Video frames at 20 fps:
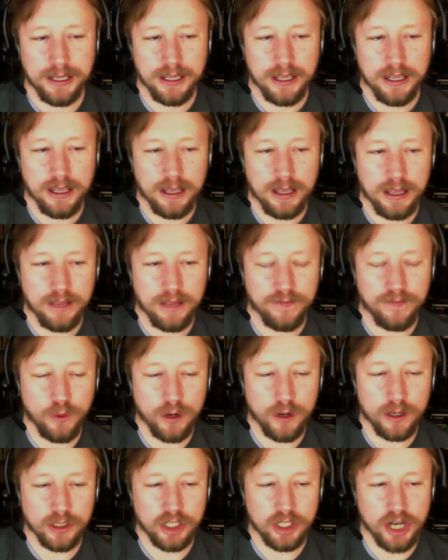If you want
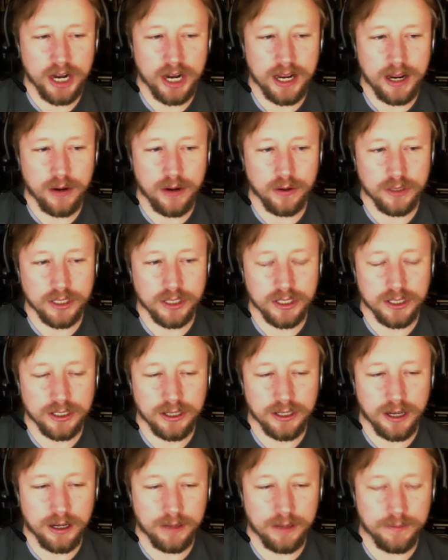to check out
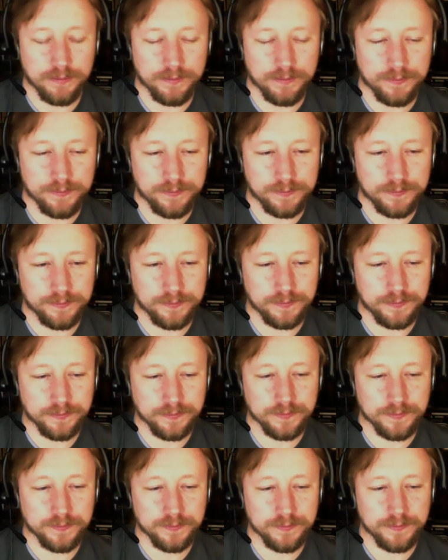
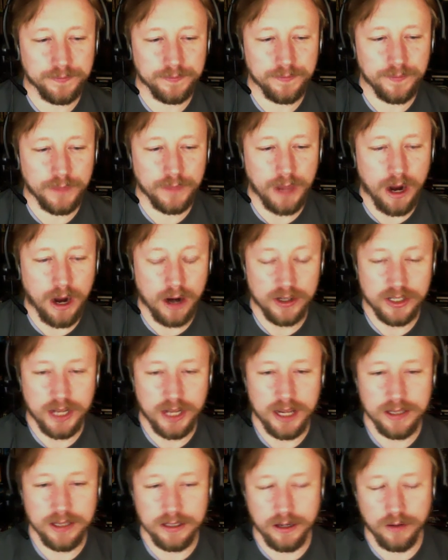our
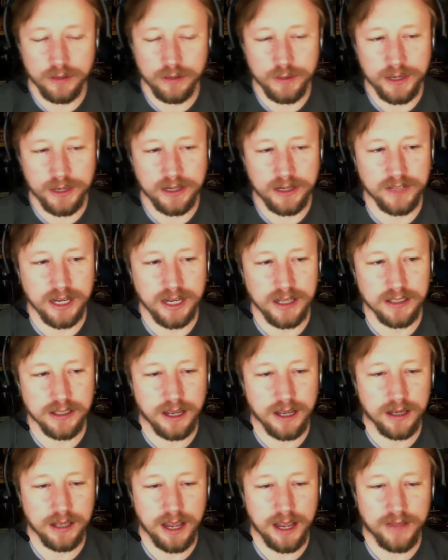sites, our respective sites,
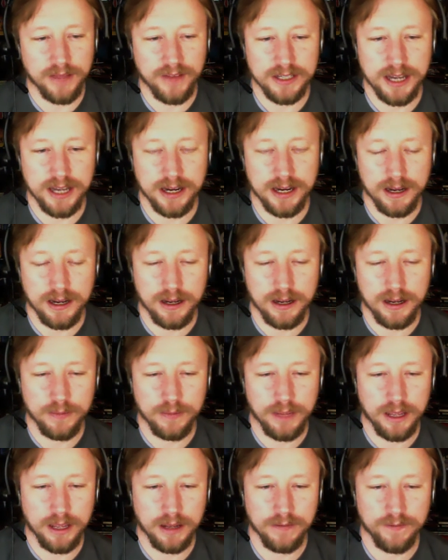Yakface.com
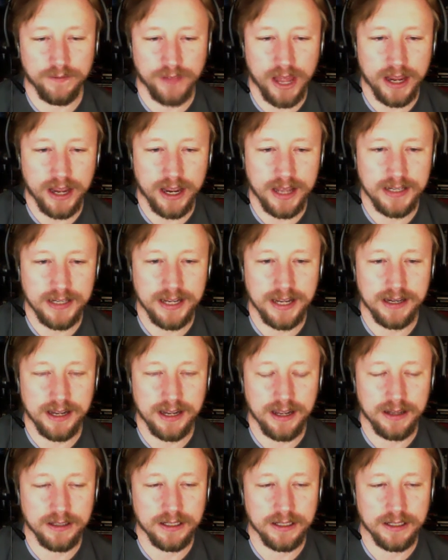and FlyGuy.net,